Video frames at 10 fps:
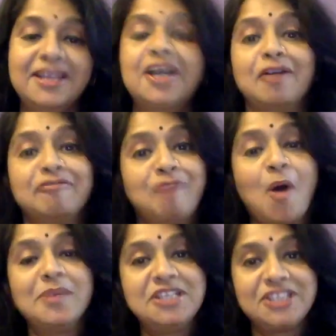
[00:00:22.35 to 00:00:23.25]
a
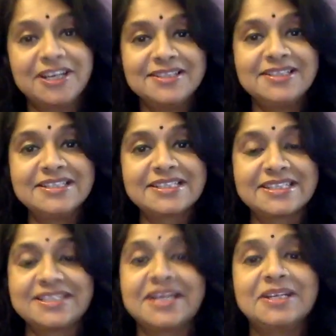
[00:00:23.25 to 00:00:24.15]
former journalist
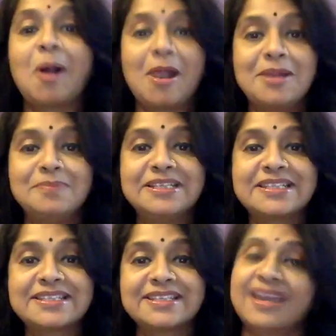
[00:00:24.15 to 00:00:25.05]
turned
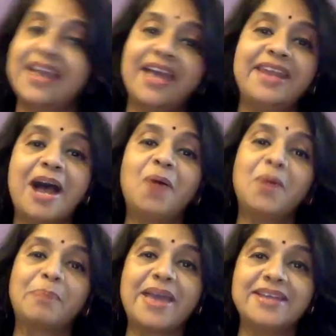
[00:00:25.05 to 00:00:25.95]
columnist, and now
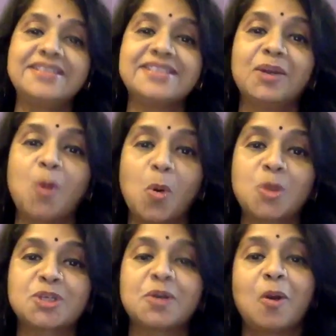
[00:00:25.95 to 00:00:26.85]
a parenting
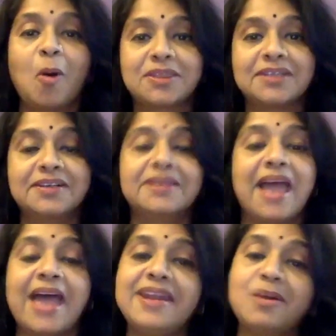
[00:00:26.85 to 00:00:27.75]
coach, author,
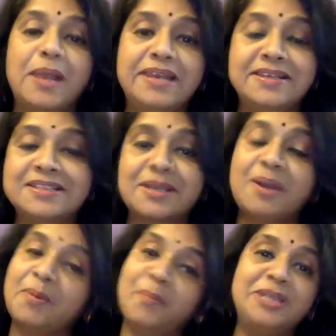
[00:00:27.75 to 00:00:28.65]
and a wellness
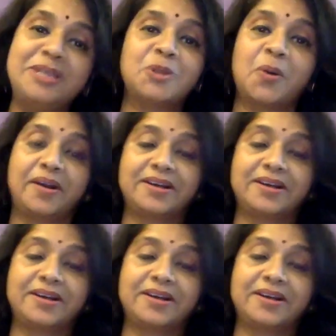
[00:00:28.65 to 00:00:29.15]
mentor.